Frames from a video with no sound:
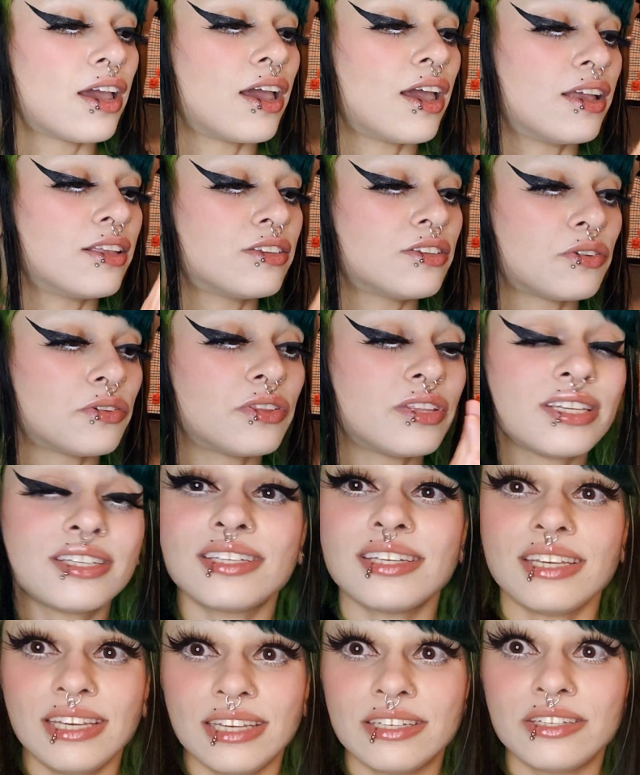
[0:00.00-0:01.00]
And so
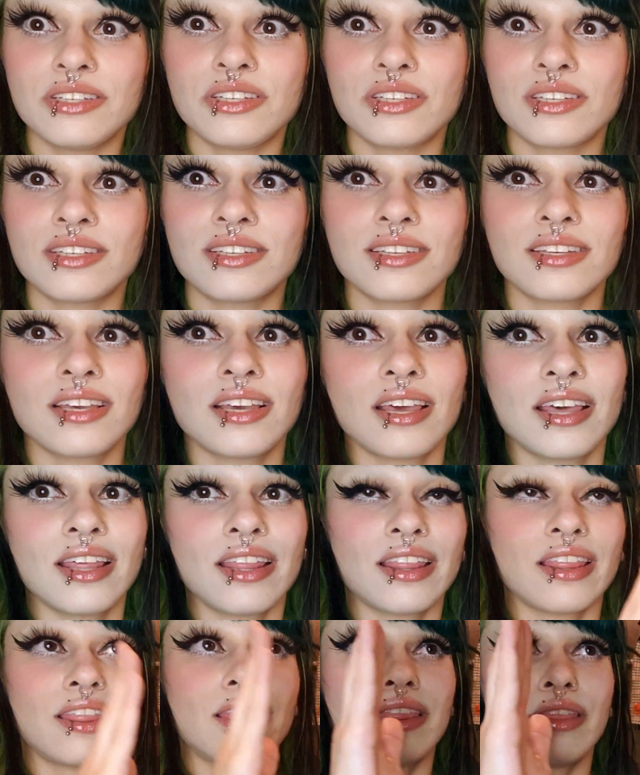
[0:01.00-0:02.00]
this is
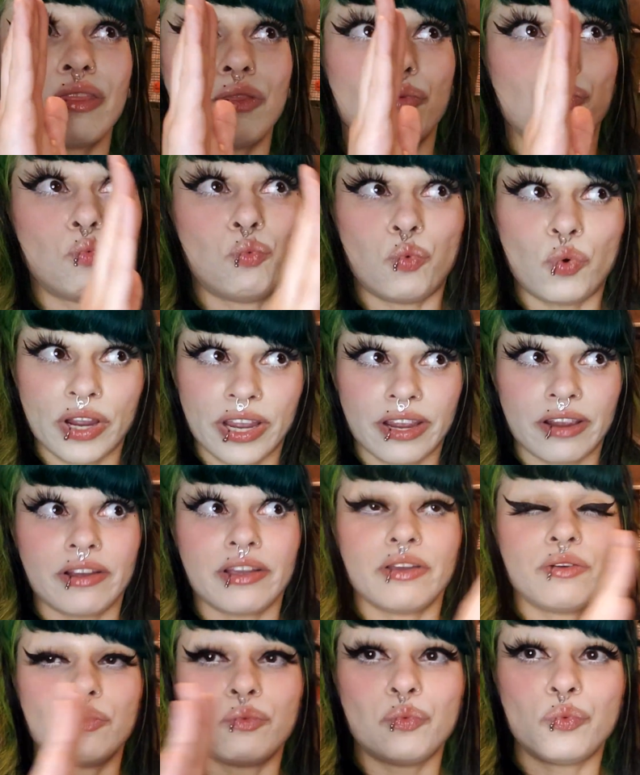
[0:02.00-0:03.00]
where
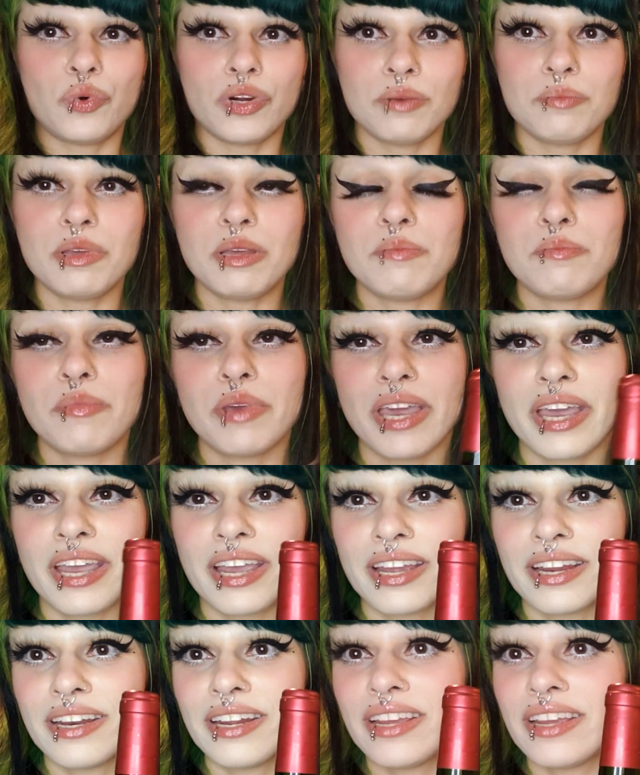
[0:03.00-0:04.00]
it would be
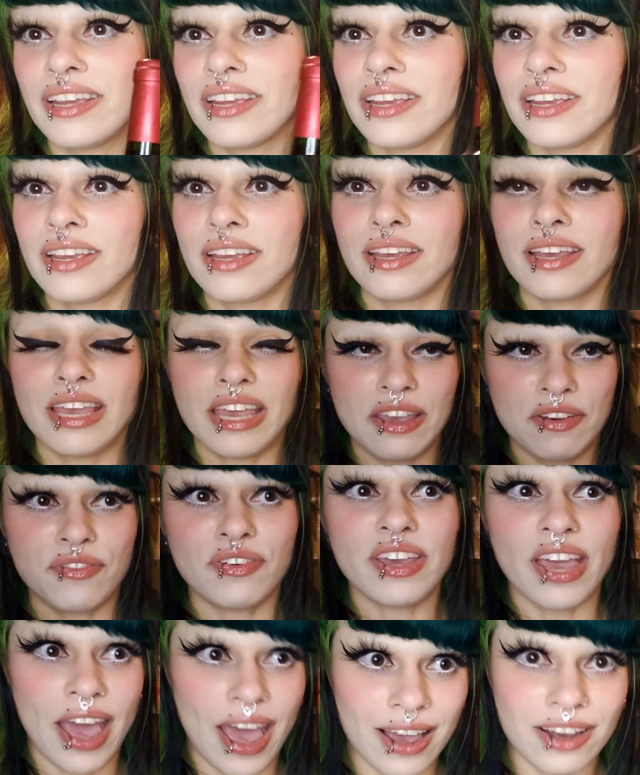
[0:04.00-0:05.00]
made if
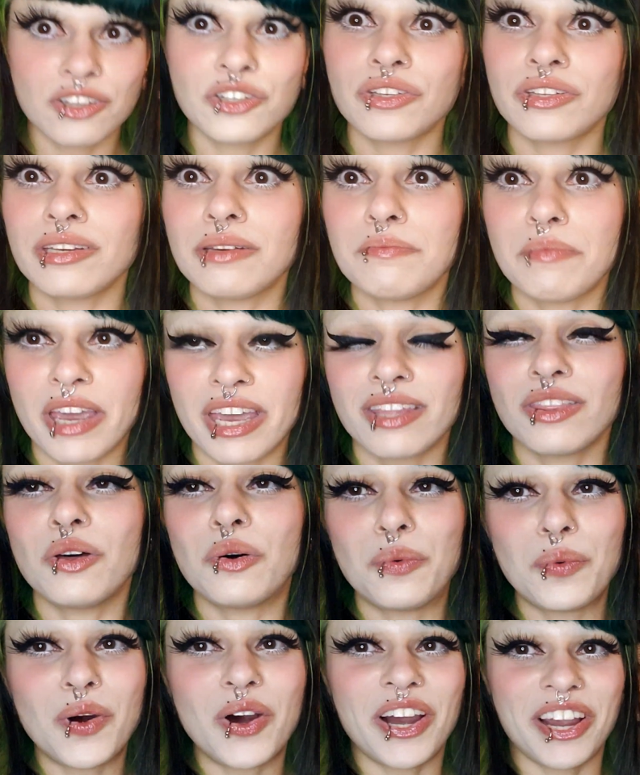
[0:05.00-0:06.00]
he actually made the
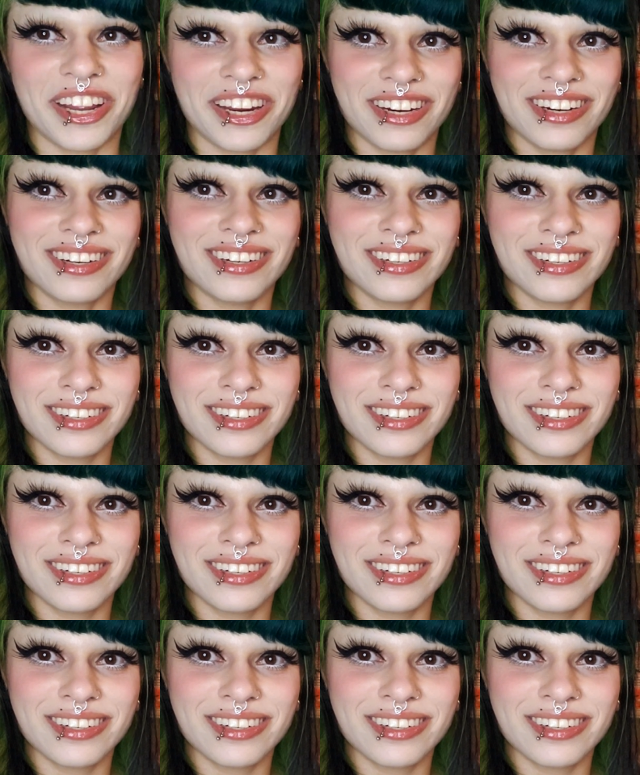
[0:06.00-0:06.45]
wine.